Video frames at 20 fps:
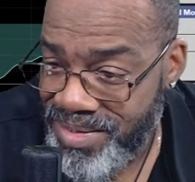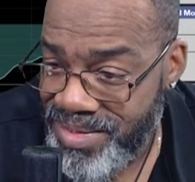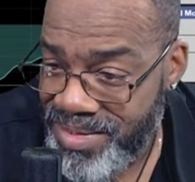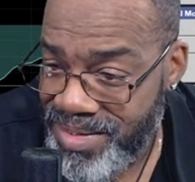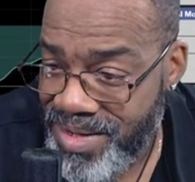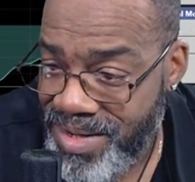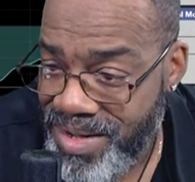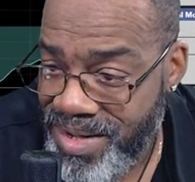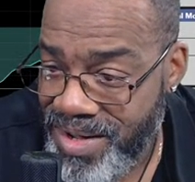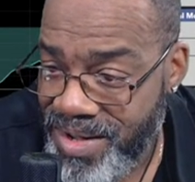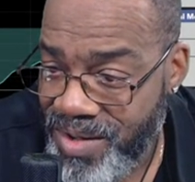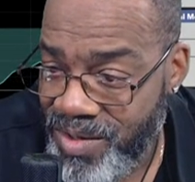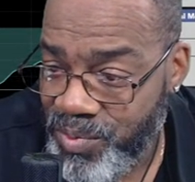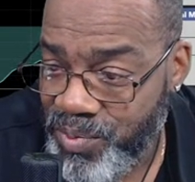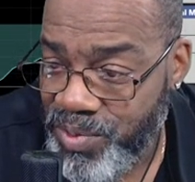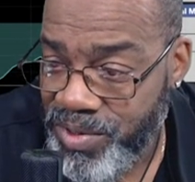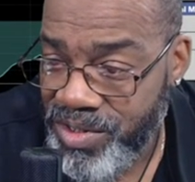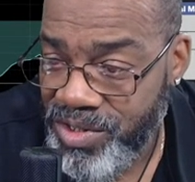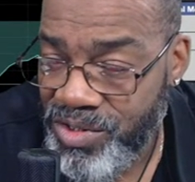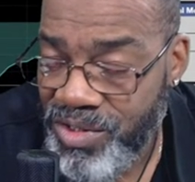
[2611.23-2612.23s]
Uh, let's
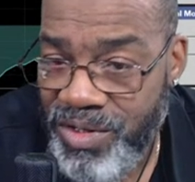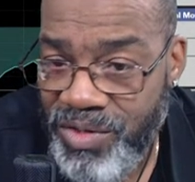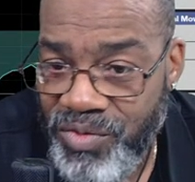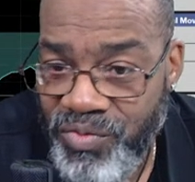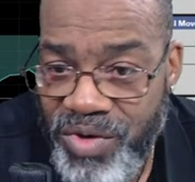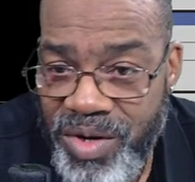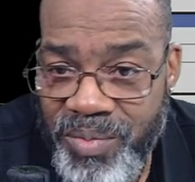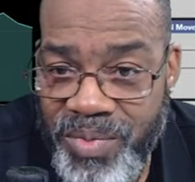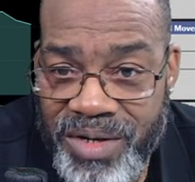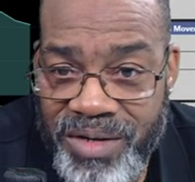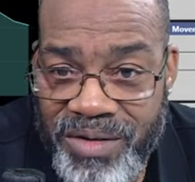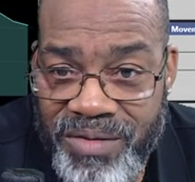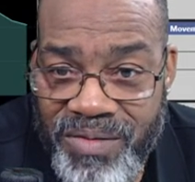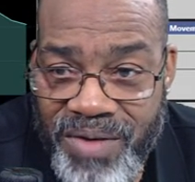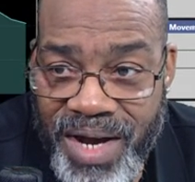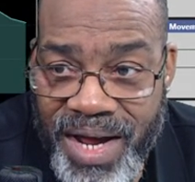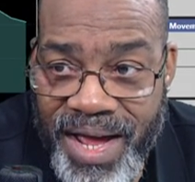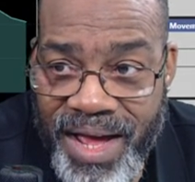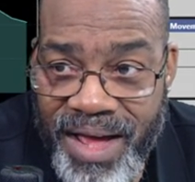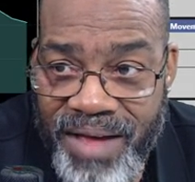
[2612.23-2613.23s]
put this on a three month
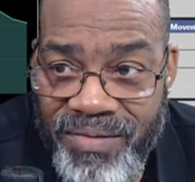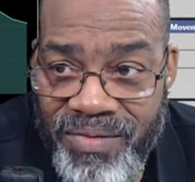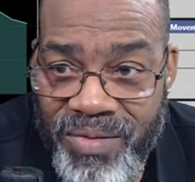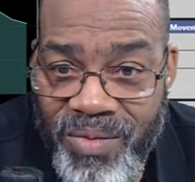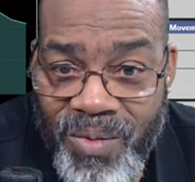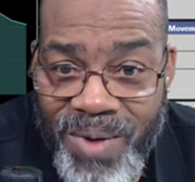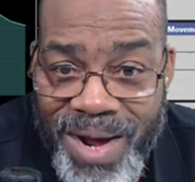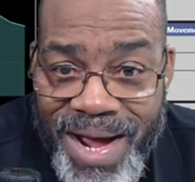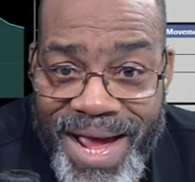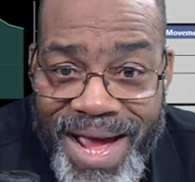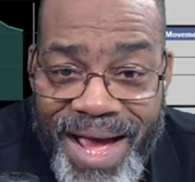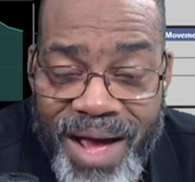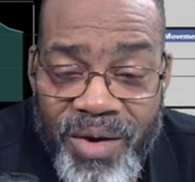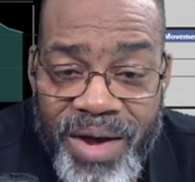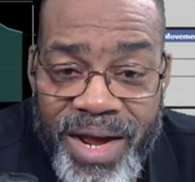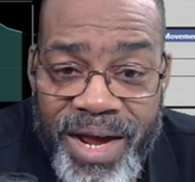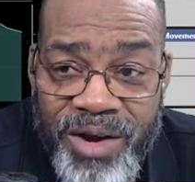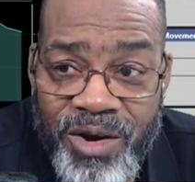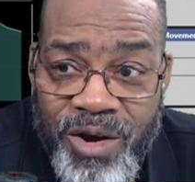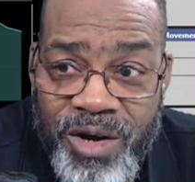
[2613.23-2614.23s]
graph. Wow,
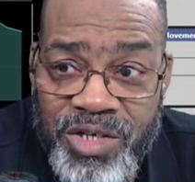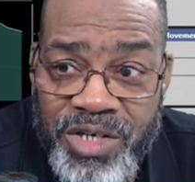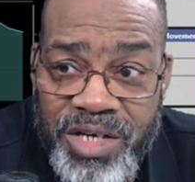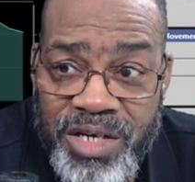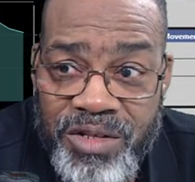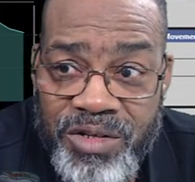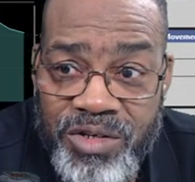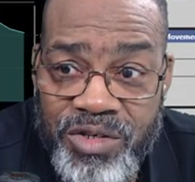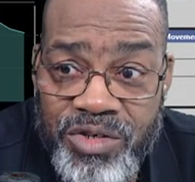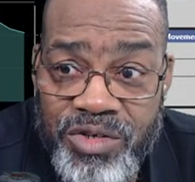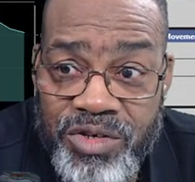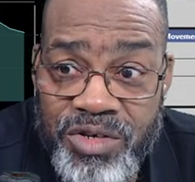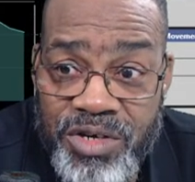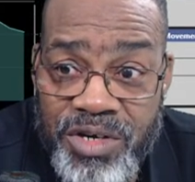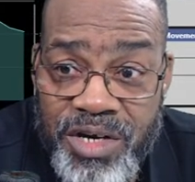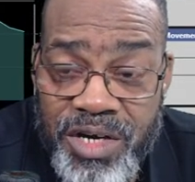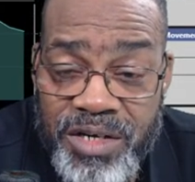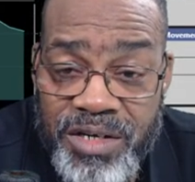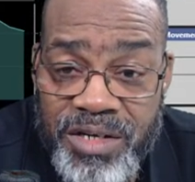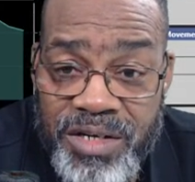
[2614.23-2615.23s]
NRG looks
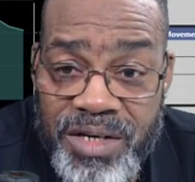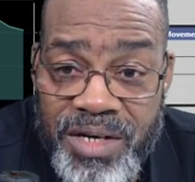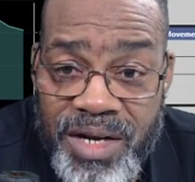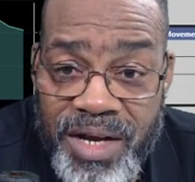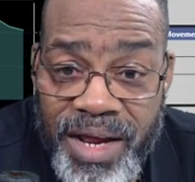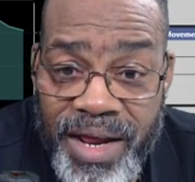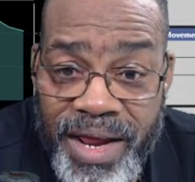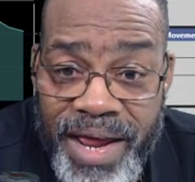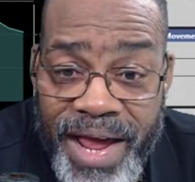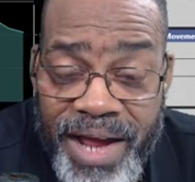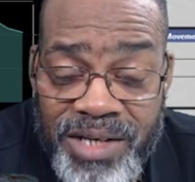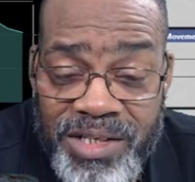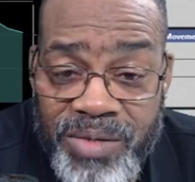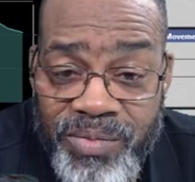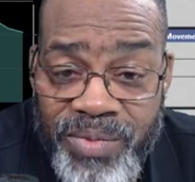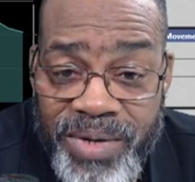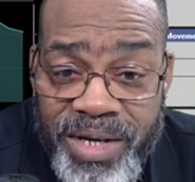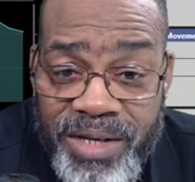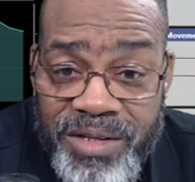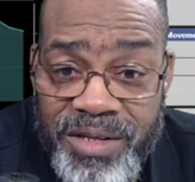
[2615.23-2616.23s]
good. Actually,
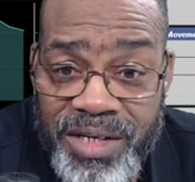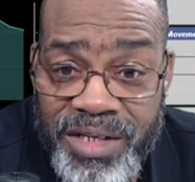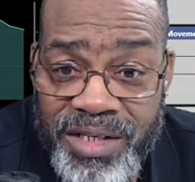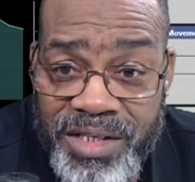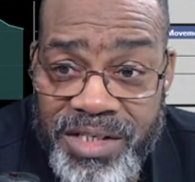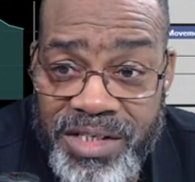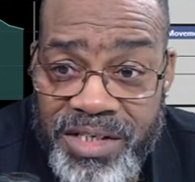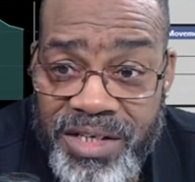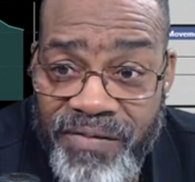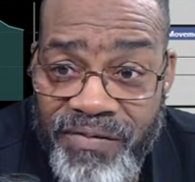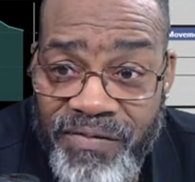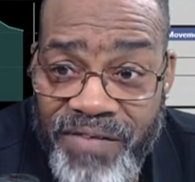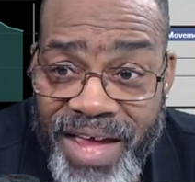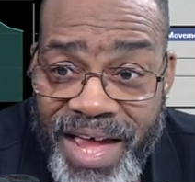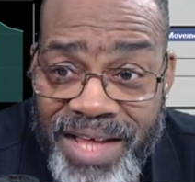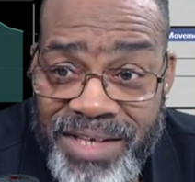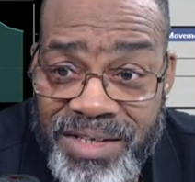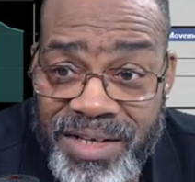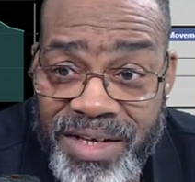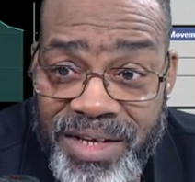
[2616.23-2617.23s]
we can look at this in the
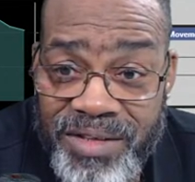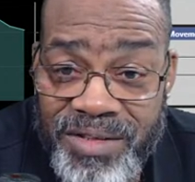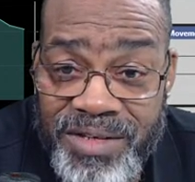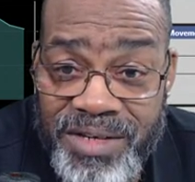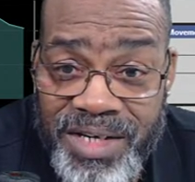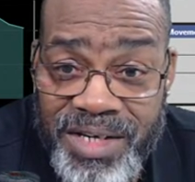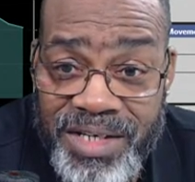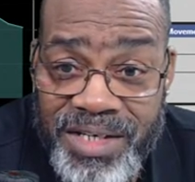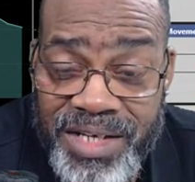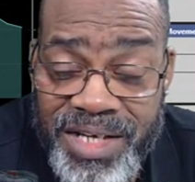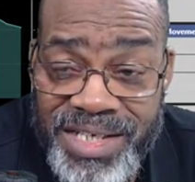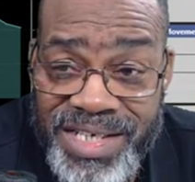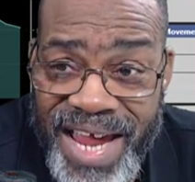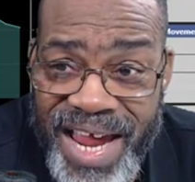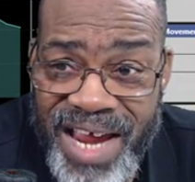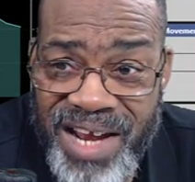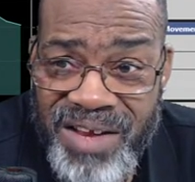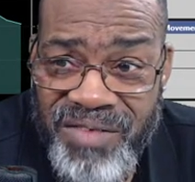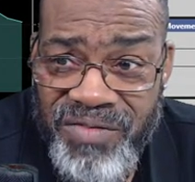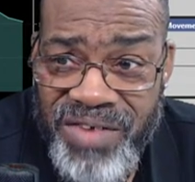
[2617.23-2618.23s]
fast lane. Look at this.
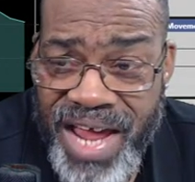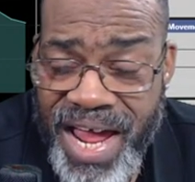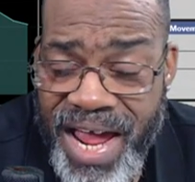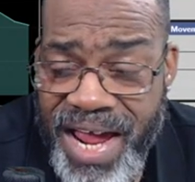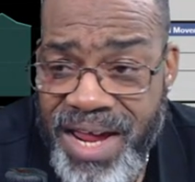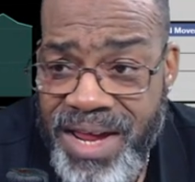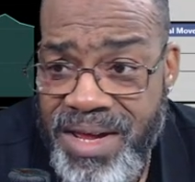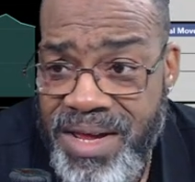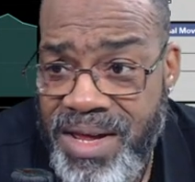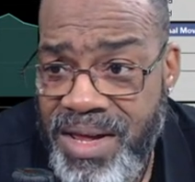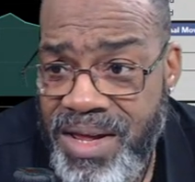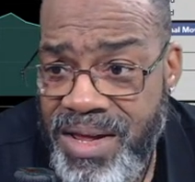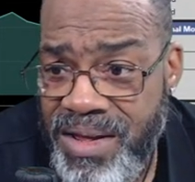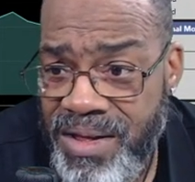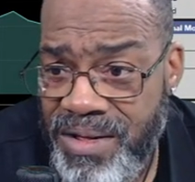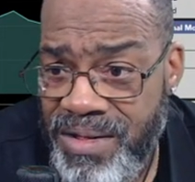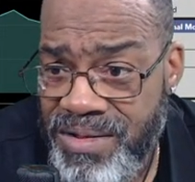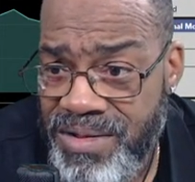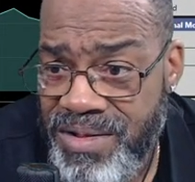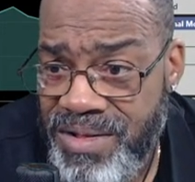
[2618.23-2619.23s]
End of day,
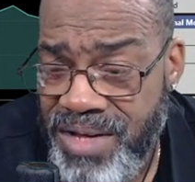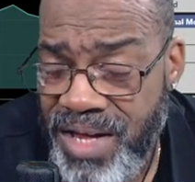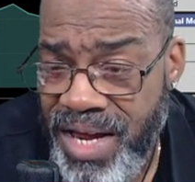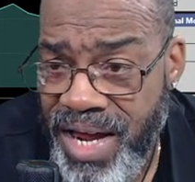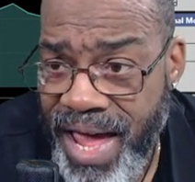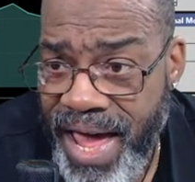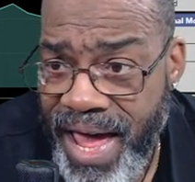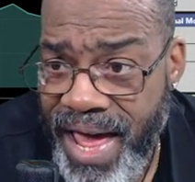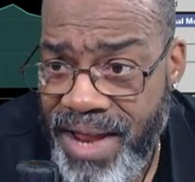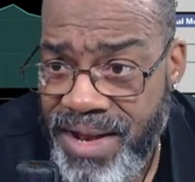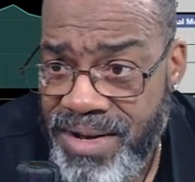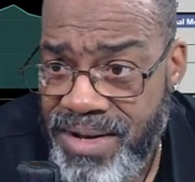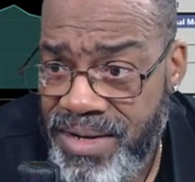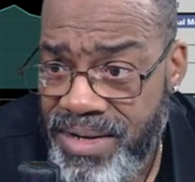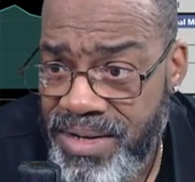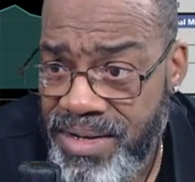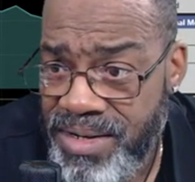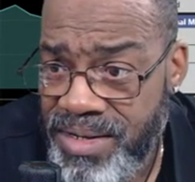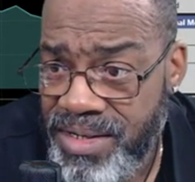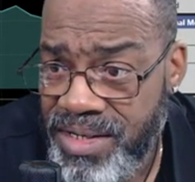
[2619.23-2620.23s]
looking at
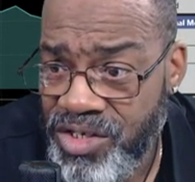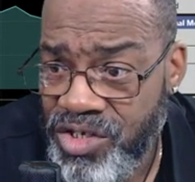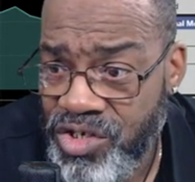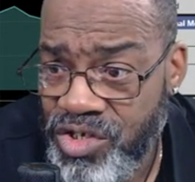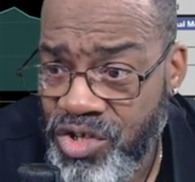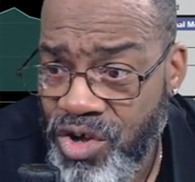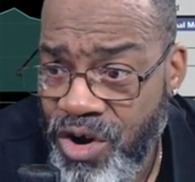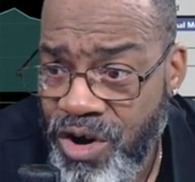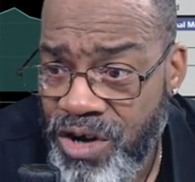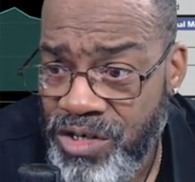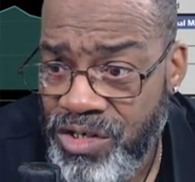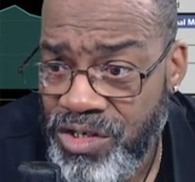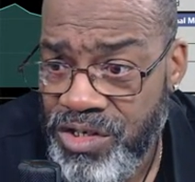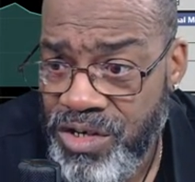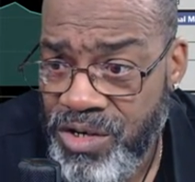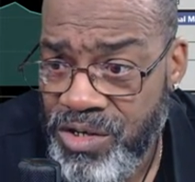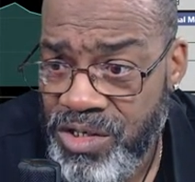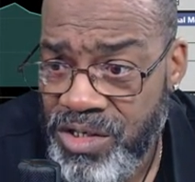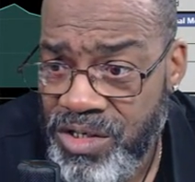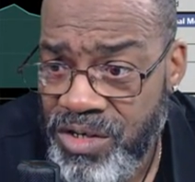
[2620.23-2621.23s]
the star
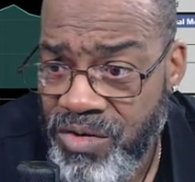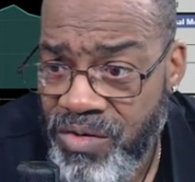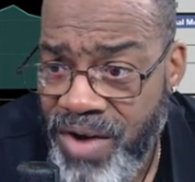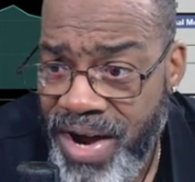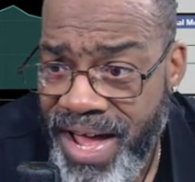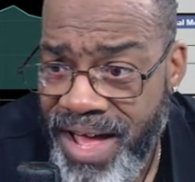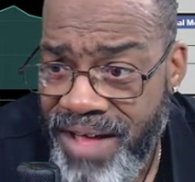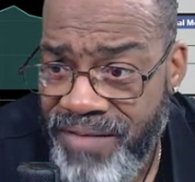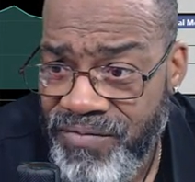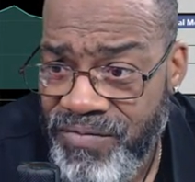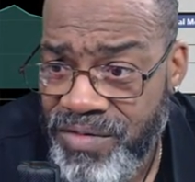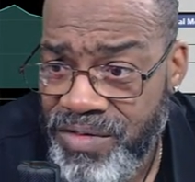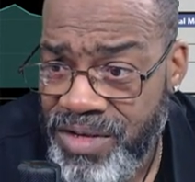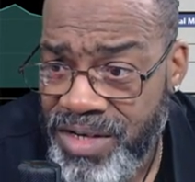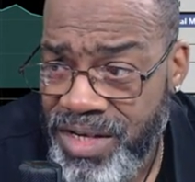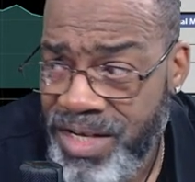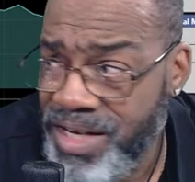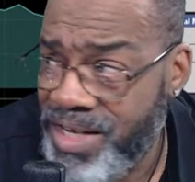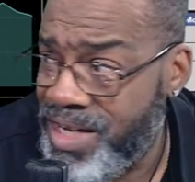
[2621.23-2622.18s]
search graph. Look at